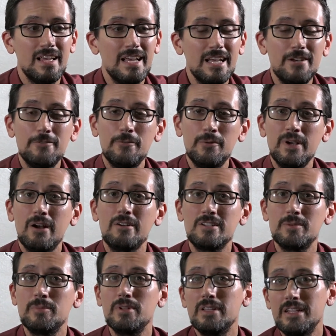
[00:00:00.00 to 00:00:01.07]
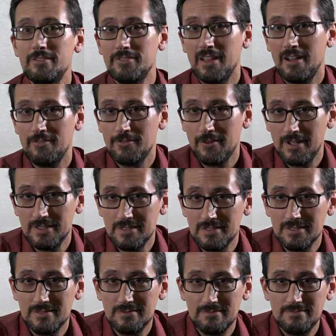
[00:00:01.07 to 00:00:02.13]
If we are to believe that,
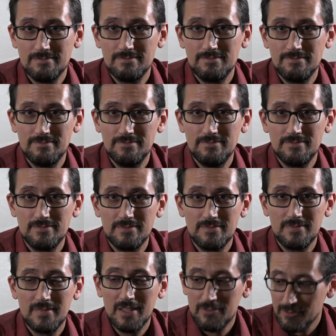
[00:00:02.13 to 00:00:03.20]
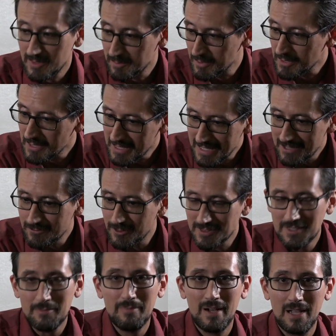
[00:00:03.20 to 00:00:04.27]
friends, if we believe what
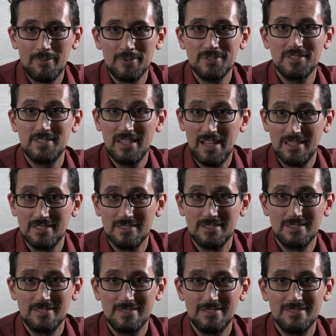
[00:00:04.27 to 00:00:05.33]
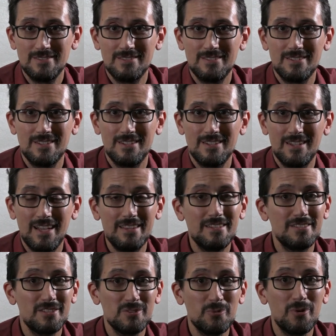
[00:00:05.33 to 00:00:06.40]
the Bible says, and
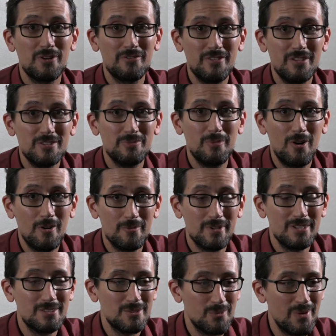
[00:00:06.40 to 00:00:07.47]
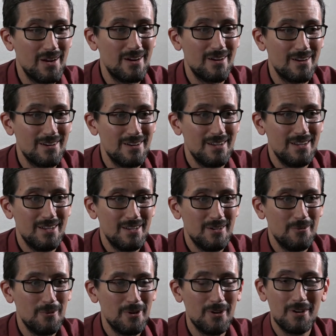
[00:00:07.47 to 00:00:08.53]
this is one of these moments where
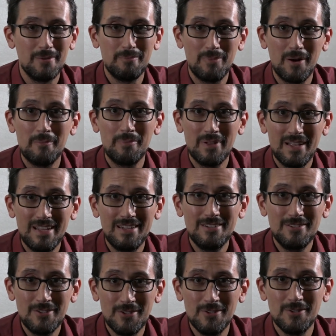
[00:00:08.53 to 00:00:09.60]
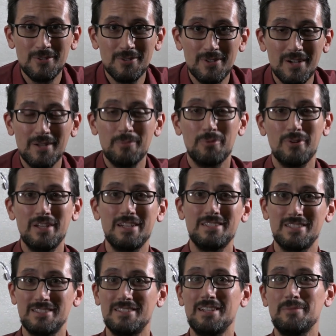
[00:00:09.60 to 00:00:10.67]
we're going to bump into a
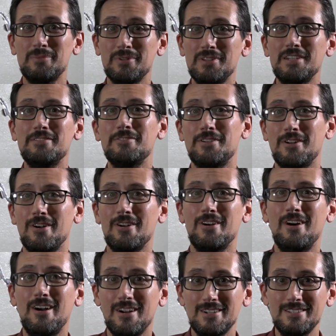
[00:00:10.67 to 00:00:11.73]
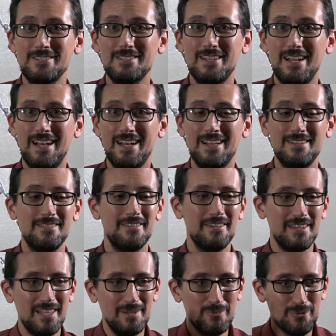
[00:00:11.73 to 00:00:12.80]
pre-existing belief in our hearts, and the
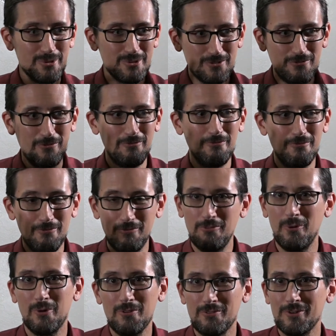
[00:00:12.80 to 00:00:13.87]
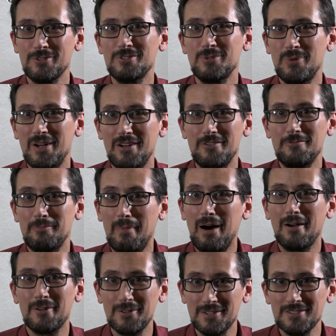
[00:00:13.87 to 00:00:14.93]
Hebrews 4 verse 12
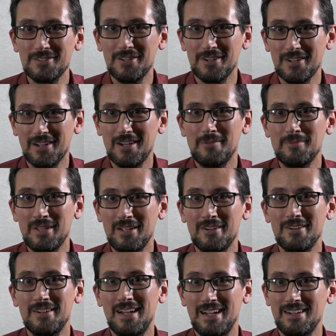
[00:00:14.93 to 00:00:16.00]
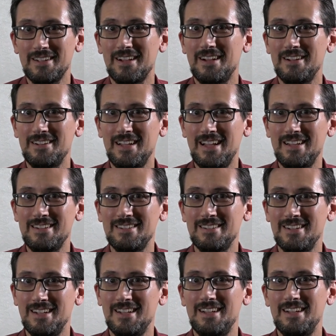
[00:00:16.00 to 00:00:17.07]
model is going to come here and
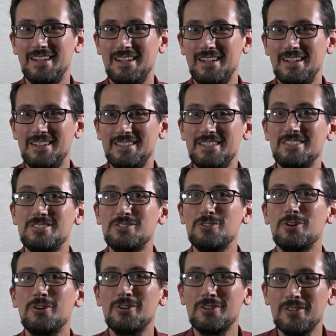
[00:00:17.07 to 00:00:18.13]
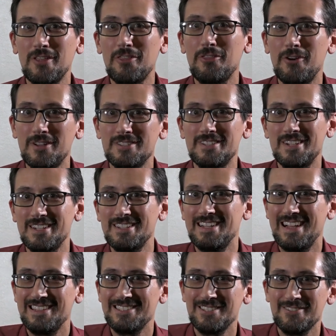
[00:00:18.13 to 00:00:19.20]
discern the thoughts and
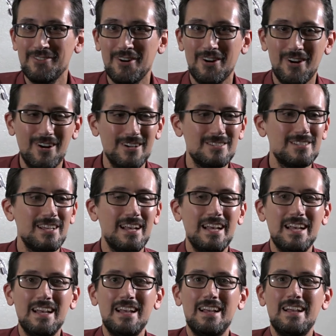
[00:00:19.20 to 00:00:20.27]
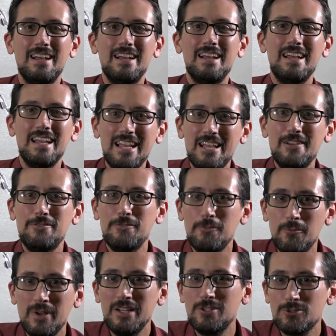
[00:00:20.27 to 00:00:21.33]
intents of our hearts. If
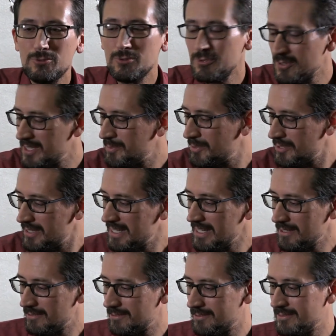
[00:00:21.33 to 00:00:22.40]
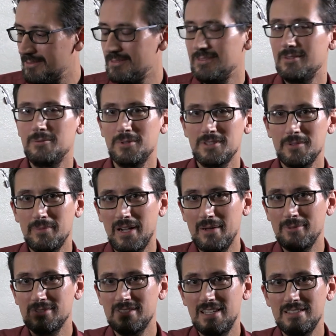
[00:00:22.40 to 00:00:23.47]
we truly believe what the
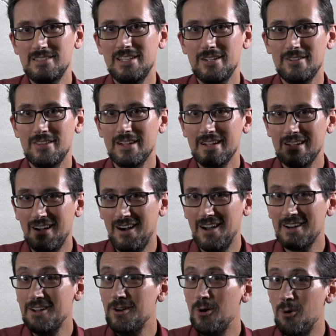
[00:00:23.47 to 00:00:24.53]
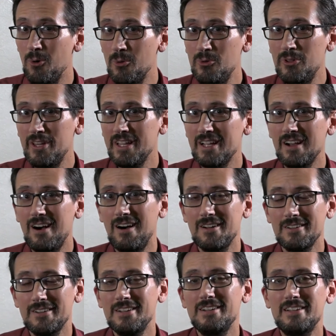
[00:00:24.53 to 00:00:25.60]
Bible says here, that God and only
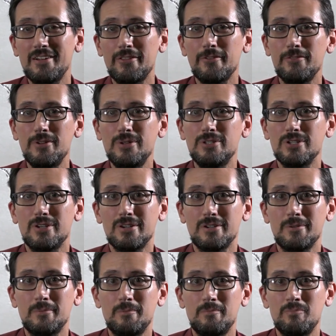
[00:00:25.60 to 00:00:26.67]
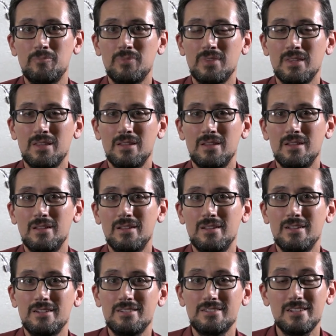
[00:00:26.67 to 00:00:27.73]
God can tell the future,
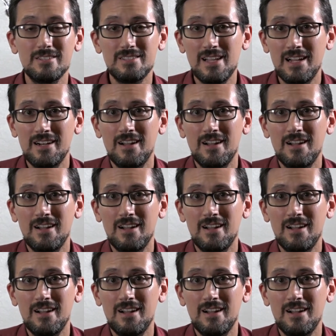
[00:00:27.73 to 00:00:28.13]
does that